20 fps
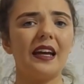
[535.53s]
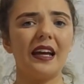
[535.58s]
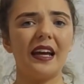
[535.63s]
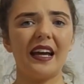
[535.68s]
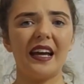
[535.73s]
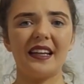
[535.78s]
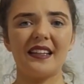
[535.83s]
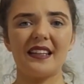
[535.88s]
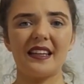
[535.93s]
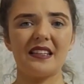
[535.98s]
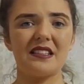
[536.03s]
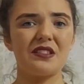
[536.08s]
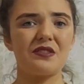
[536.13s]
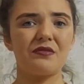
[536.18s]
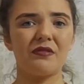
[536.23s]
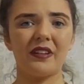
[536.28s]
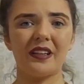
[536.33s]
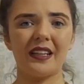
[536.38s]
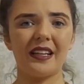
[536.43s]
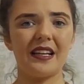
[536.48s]
it is
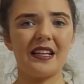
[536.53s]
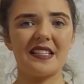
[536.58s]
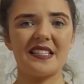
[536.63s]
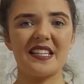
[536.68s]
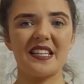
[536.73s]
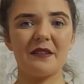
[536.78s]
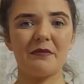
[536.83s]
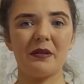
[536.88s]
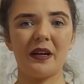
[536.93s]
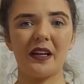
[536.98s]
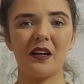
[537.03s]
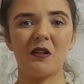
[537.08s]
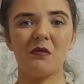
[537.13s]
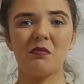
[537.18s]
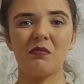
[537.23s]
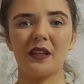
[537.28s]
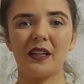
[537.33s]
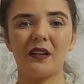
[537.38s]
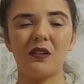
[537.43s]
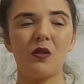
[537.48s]
really easy to pick up
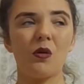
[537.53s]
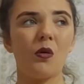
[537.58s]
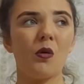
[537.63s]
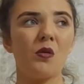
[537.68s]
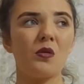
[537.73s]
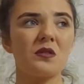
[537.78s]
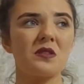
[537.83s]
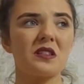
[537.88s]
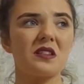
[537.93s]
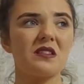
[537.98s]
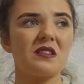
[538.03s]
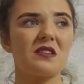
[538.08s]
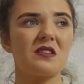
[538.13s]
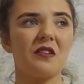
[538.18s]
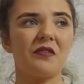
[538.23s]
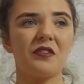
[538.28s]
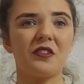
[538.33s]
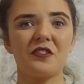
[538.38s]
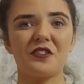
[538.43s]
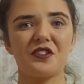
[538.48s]
like colds and stuff,
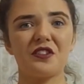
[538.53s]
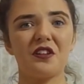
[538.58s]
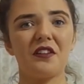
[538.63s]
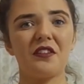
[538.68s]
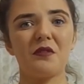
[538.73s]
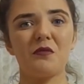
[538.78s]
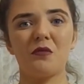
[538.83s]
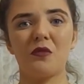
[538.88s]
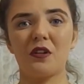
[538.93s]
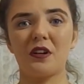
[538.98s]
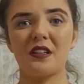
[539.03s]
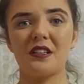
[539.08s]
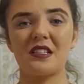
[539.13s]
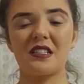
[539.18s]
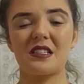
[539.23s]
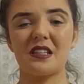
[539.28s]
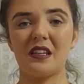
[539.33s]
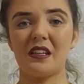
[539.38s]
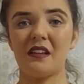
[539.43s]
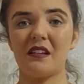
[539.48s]
and there's nothing worse
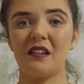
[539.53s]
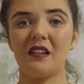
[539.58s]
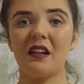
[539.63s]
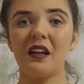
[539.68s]
than